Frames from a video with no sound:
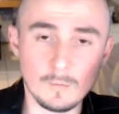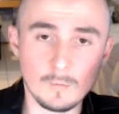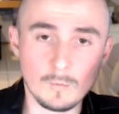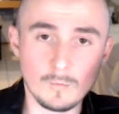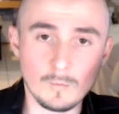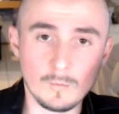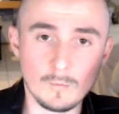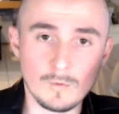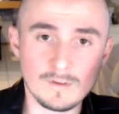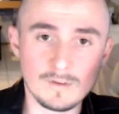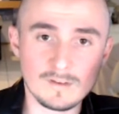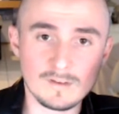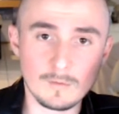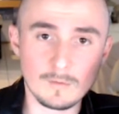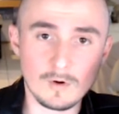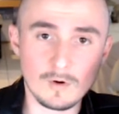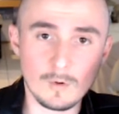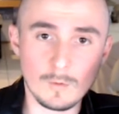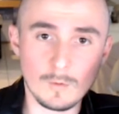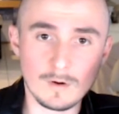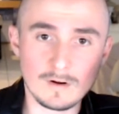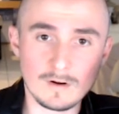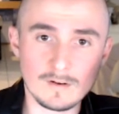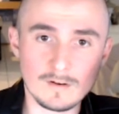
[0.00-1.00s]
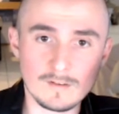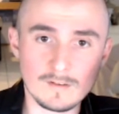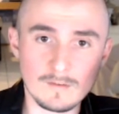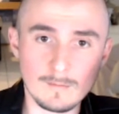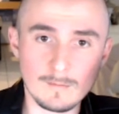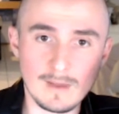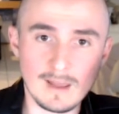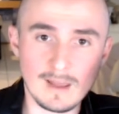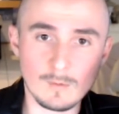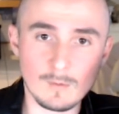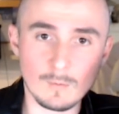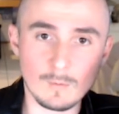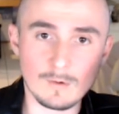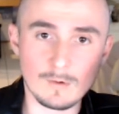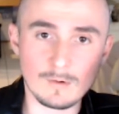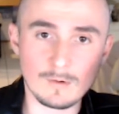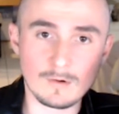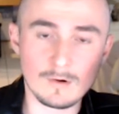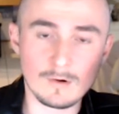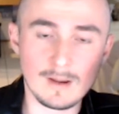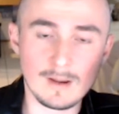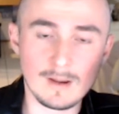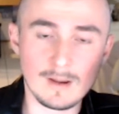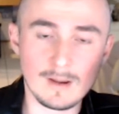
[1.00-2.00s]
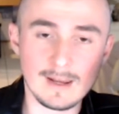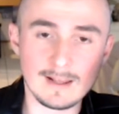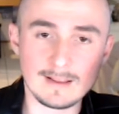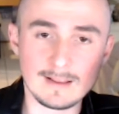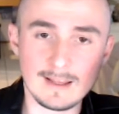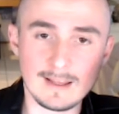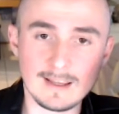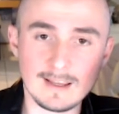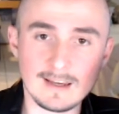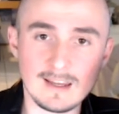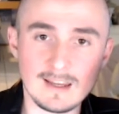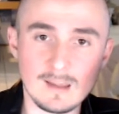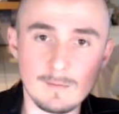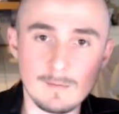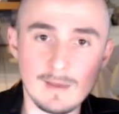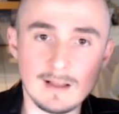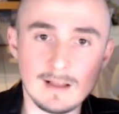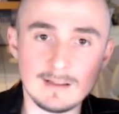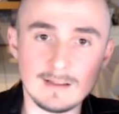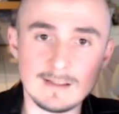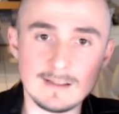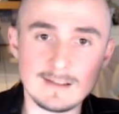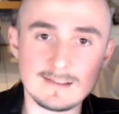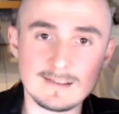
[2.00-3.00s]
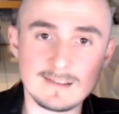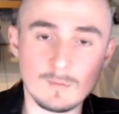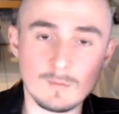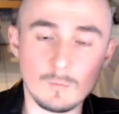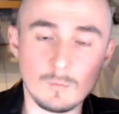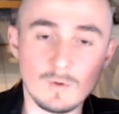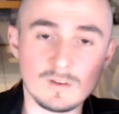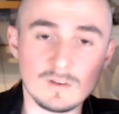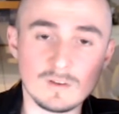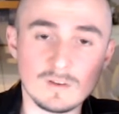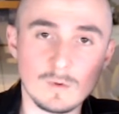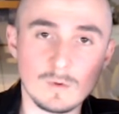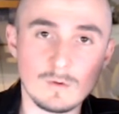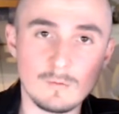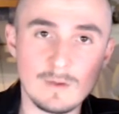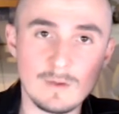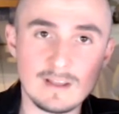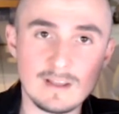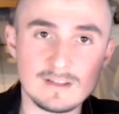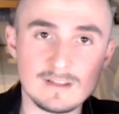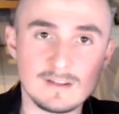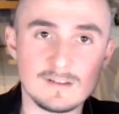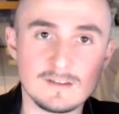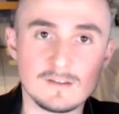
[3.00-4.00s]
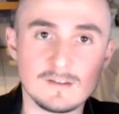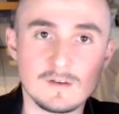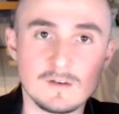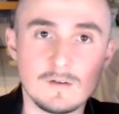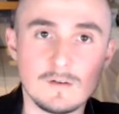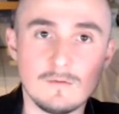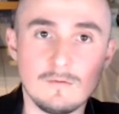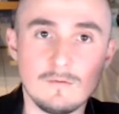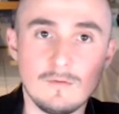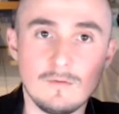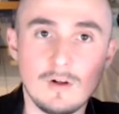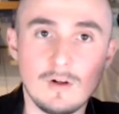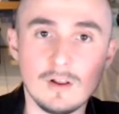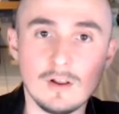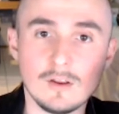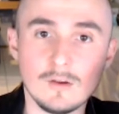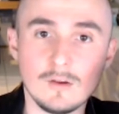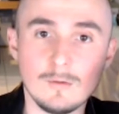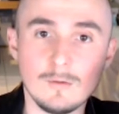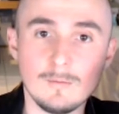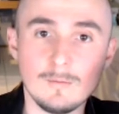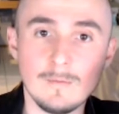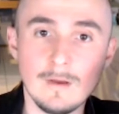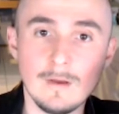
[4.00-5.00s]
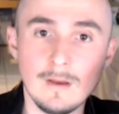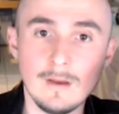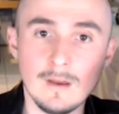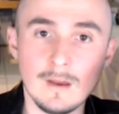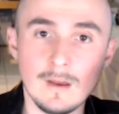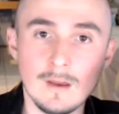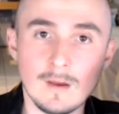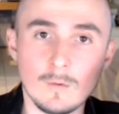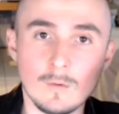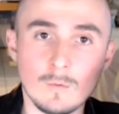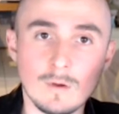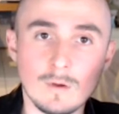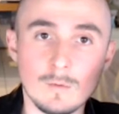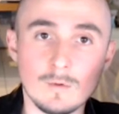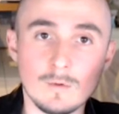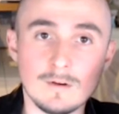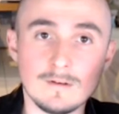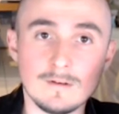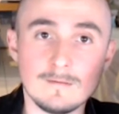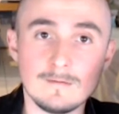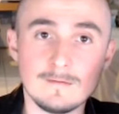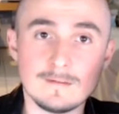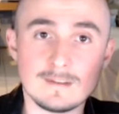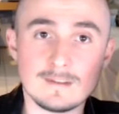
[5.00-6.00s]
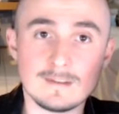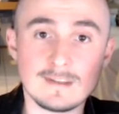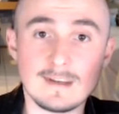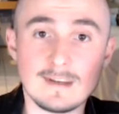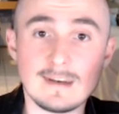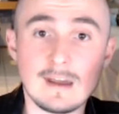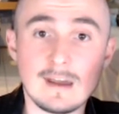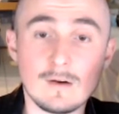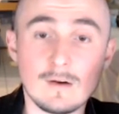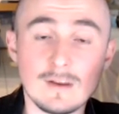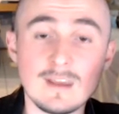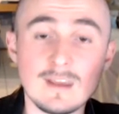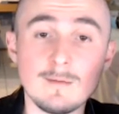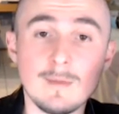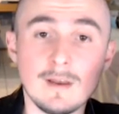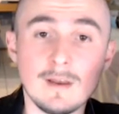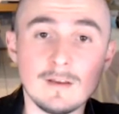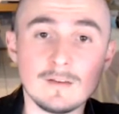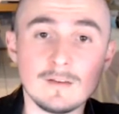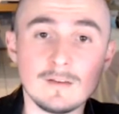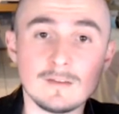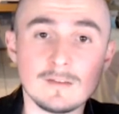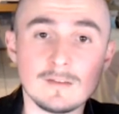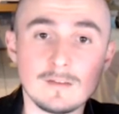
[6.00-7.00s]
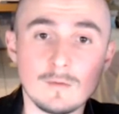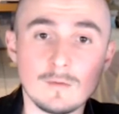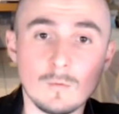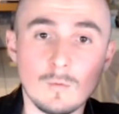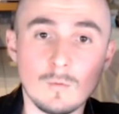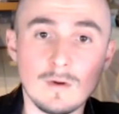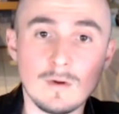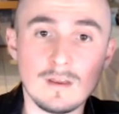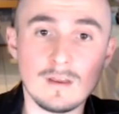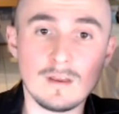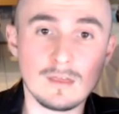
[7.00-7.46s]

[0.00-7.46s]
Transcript: With some coworkers of mine, we were creating like an email list, and once we reached a certain volume, we would send out emails with